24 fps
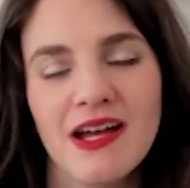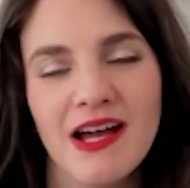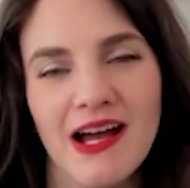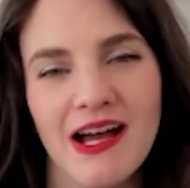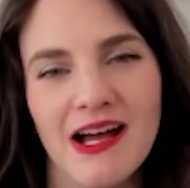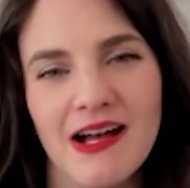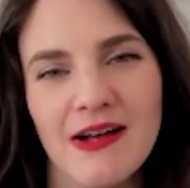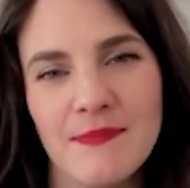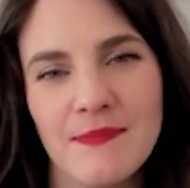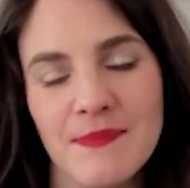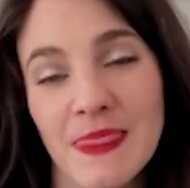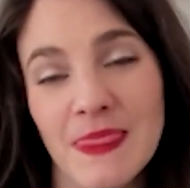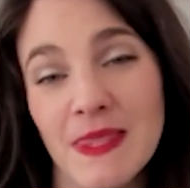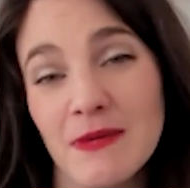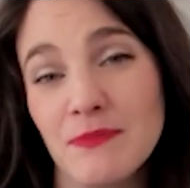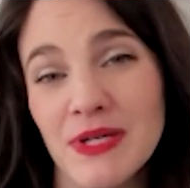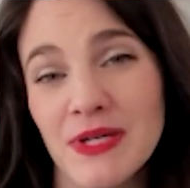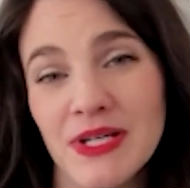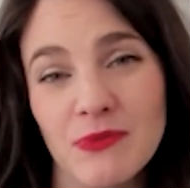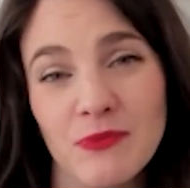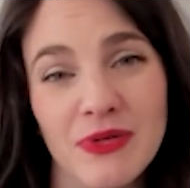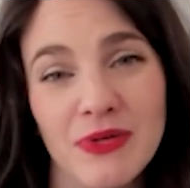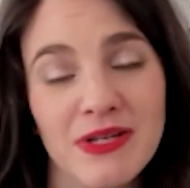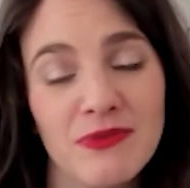
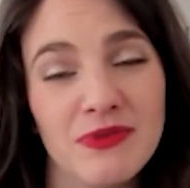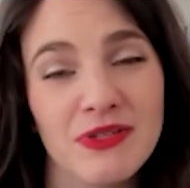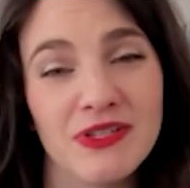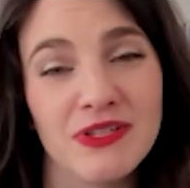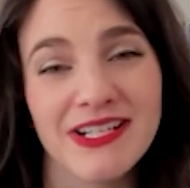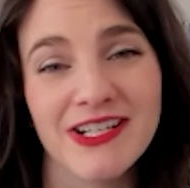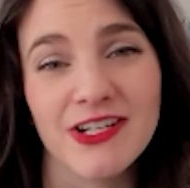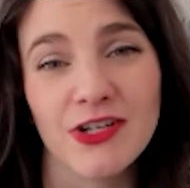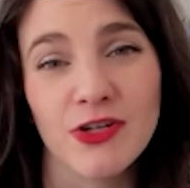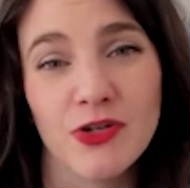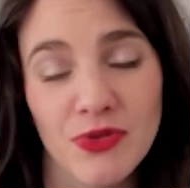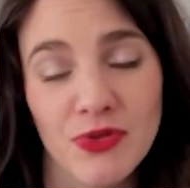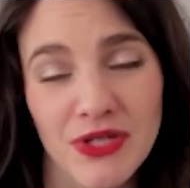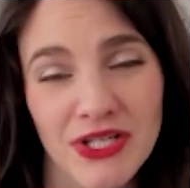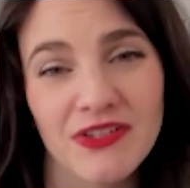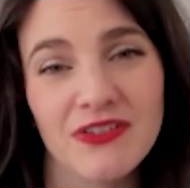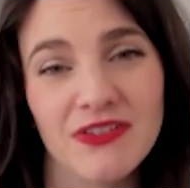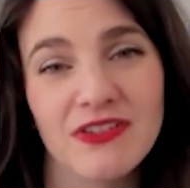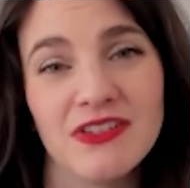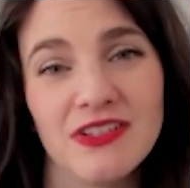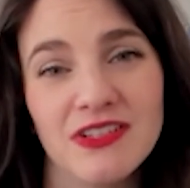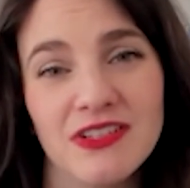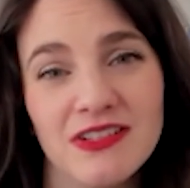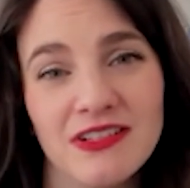But we were in a
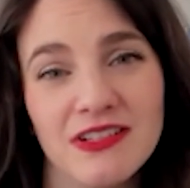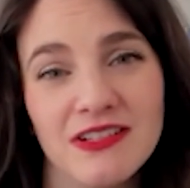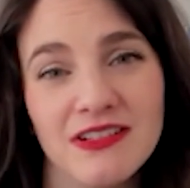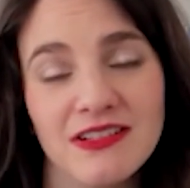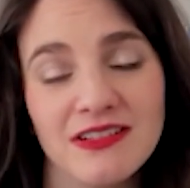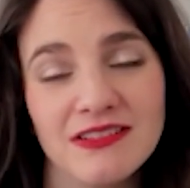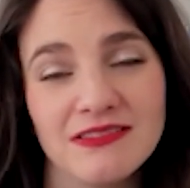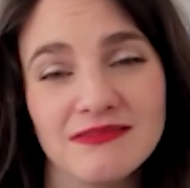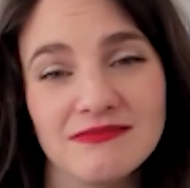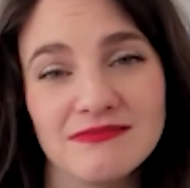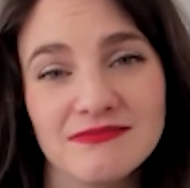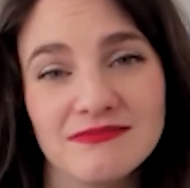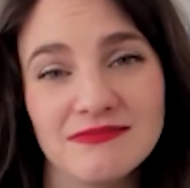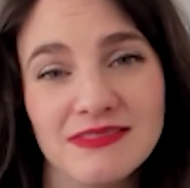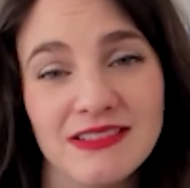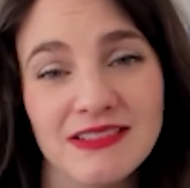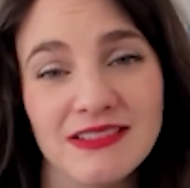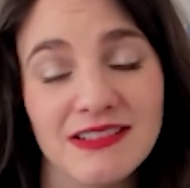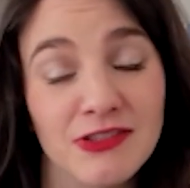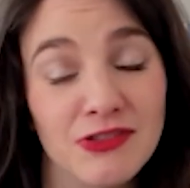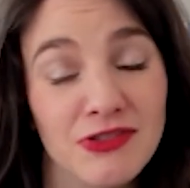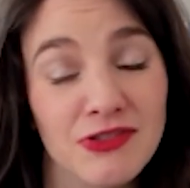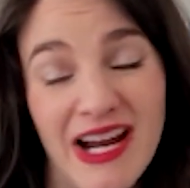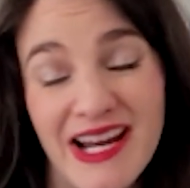critical
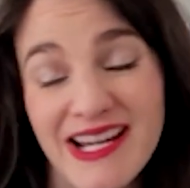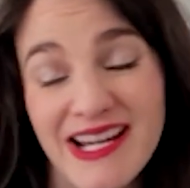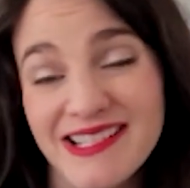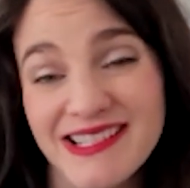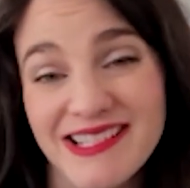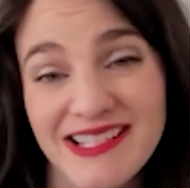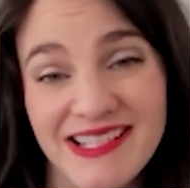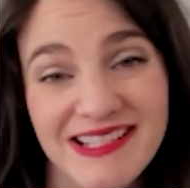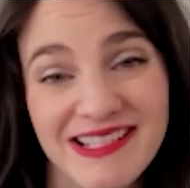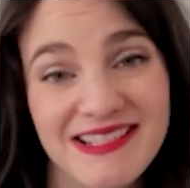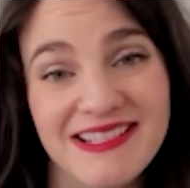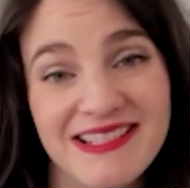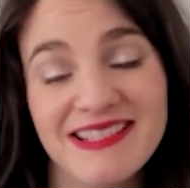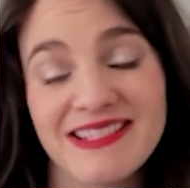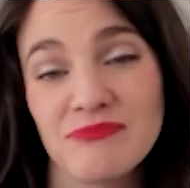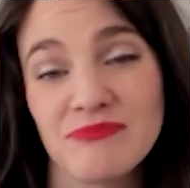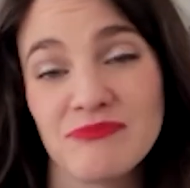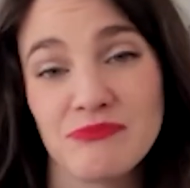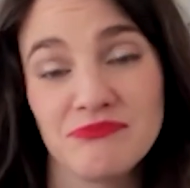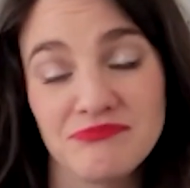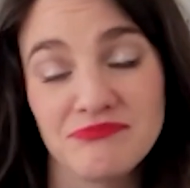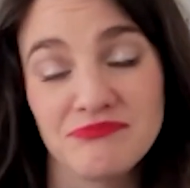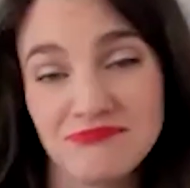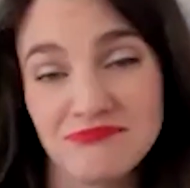
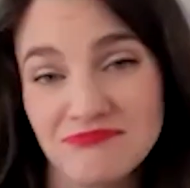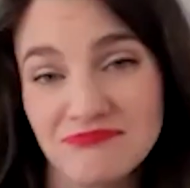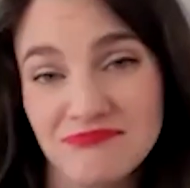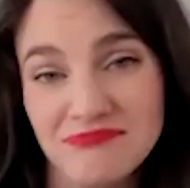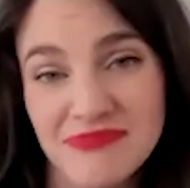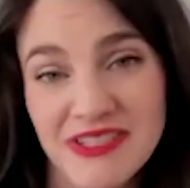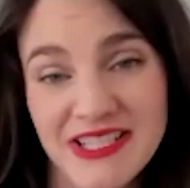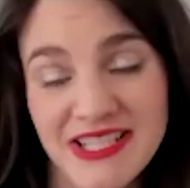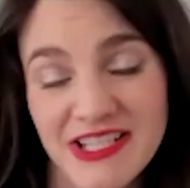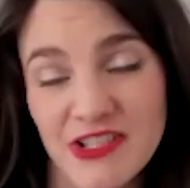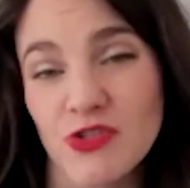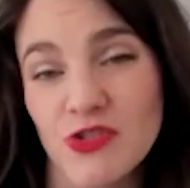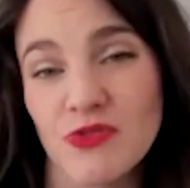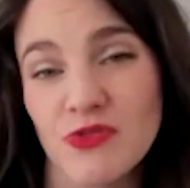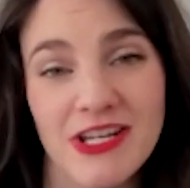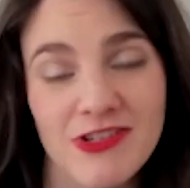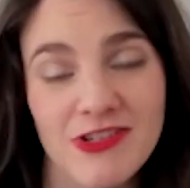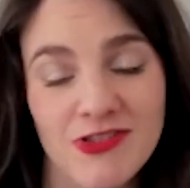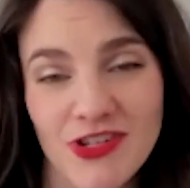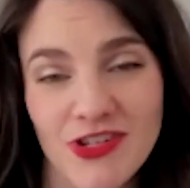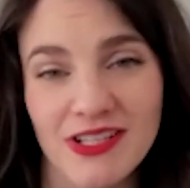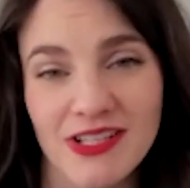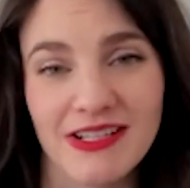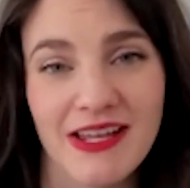crisis
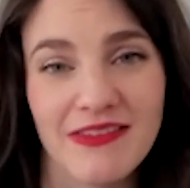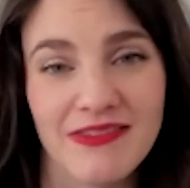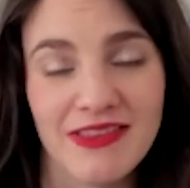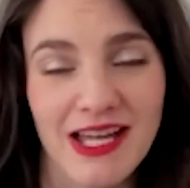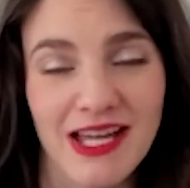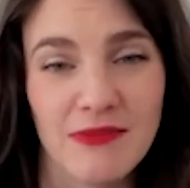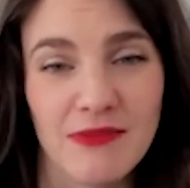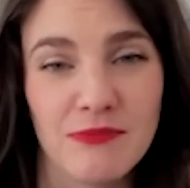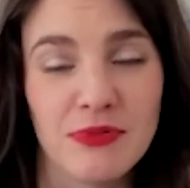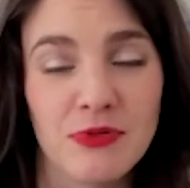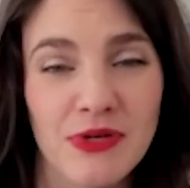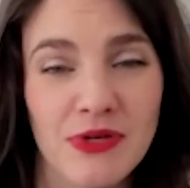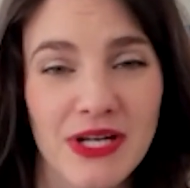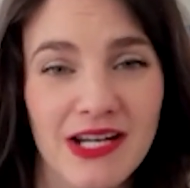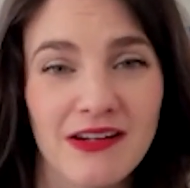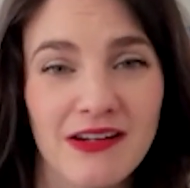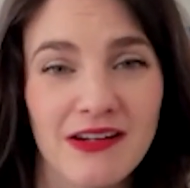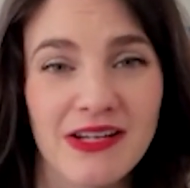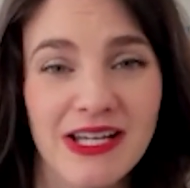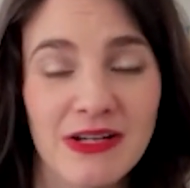situation at that point.